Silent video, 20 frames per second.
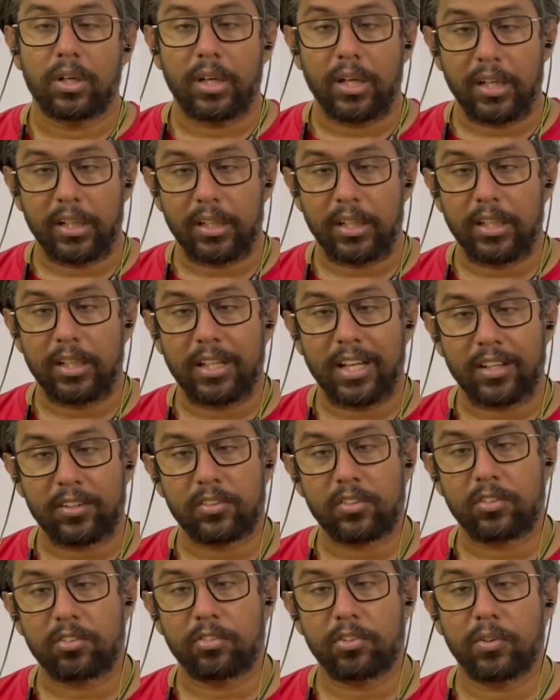In the
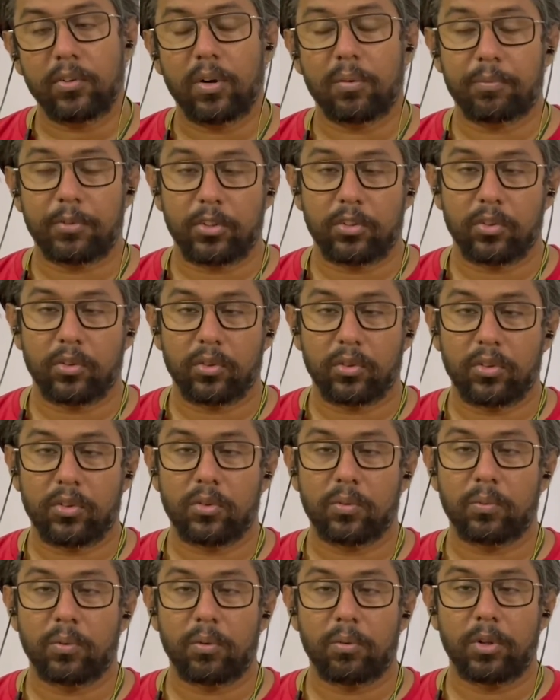next few
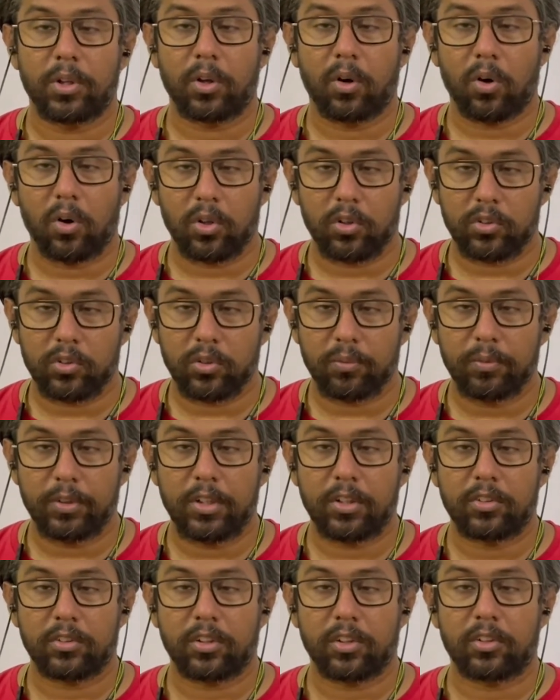episodes, we will also be
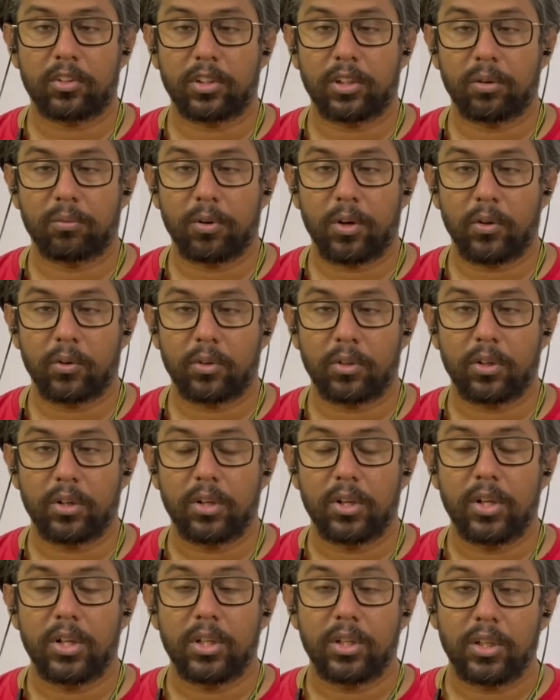discussing about
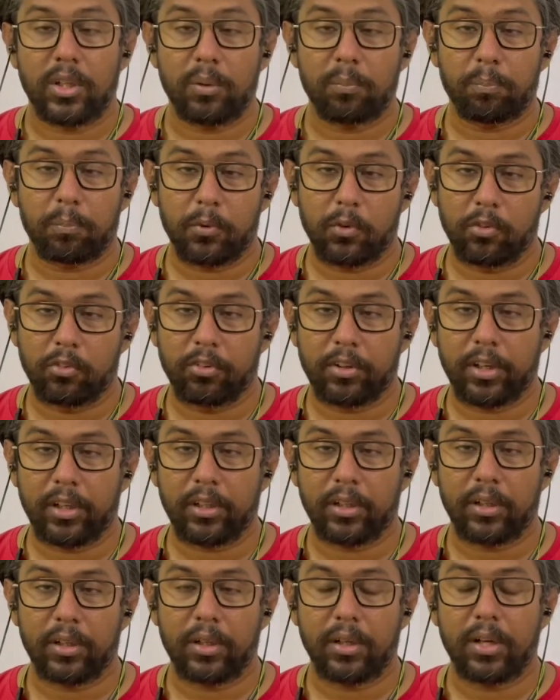the
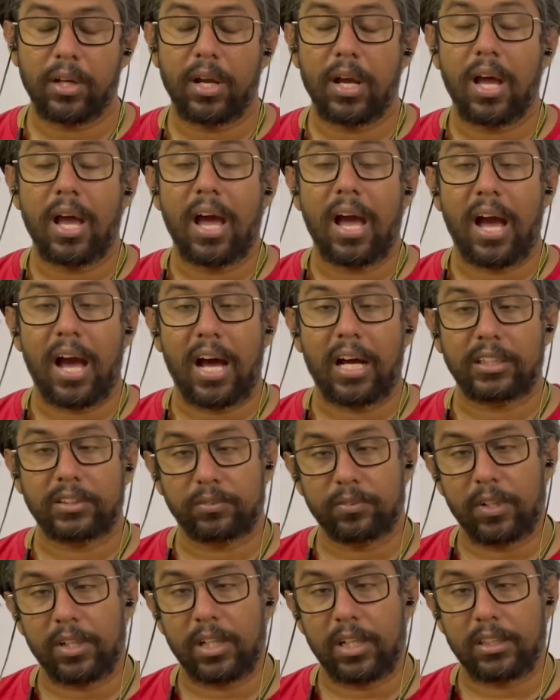proving
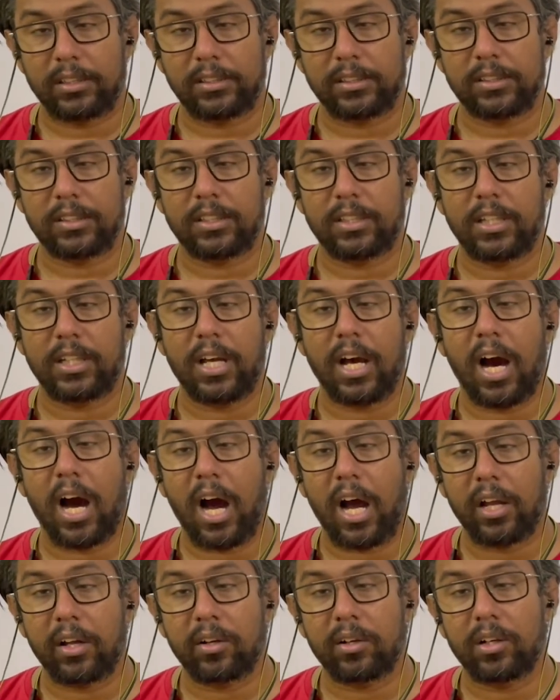as well as the
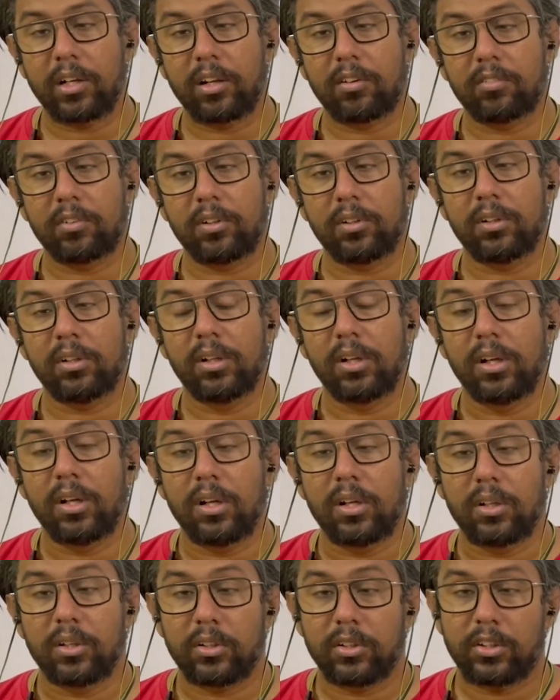higher level
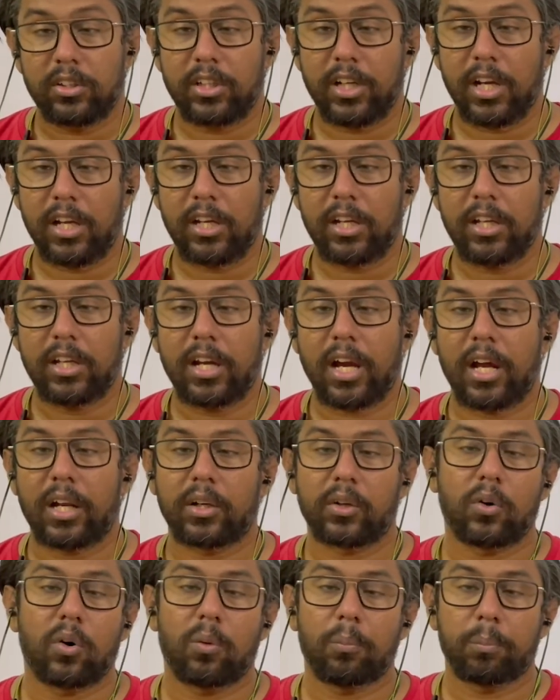JE
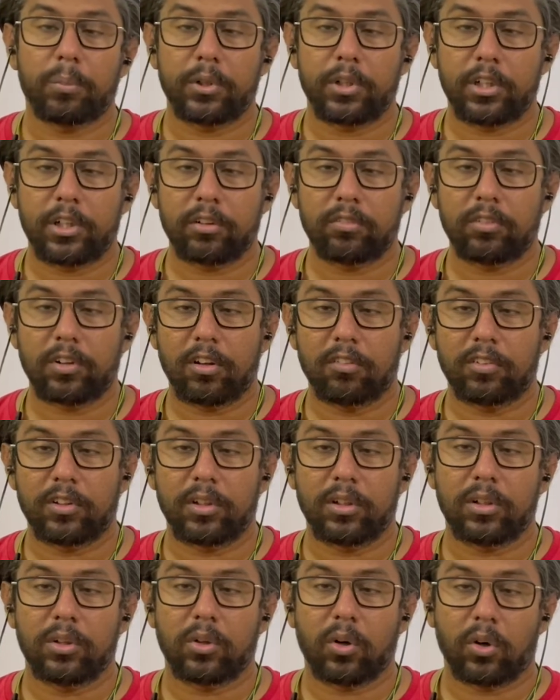and competitive
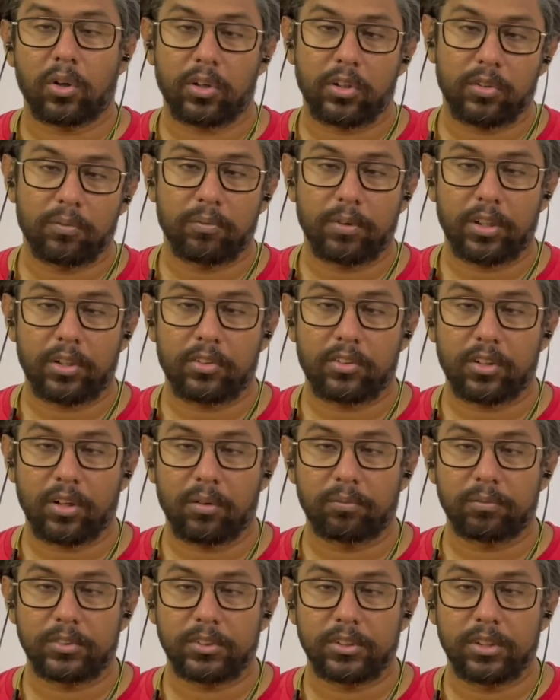level logarithmic
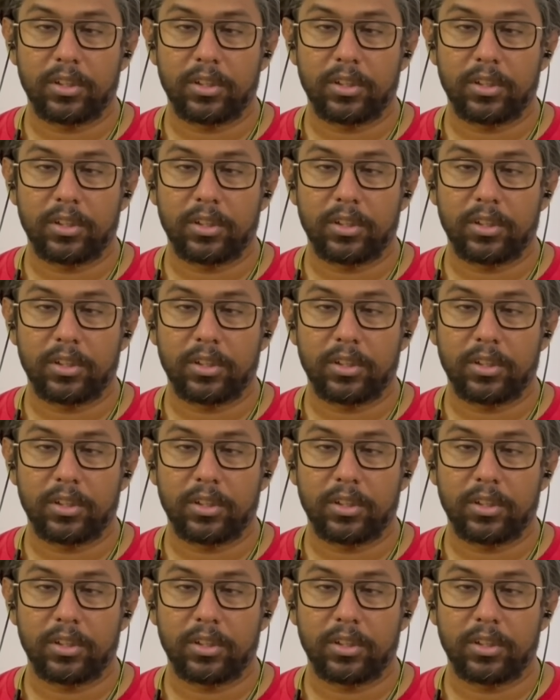sums.